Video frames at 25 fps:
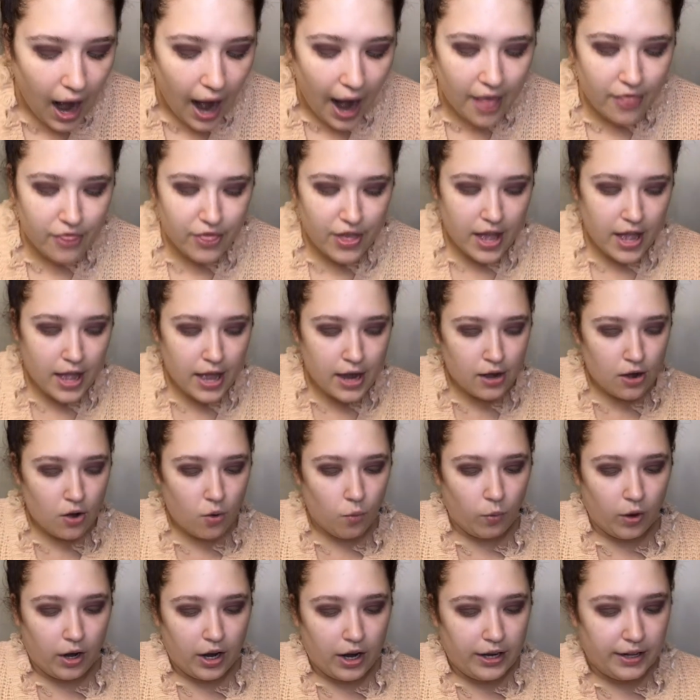And then
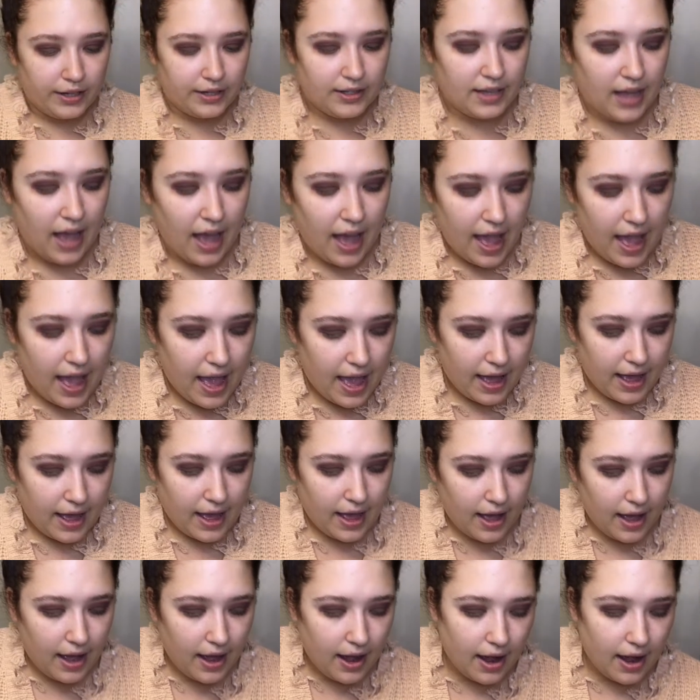we're gonna take,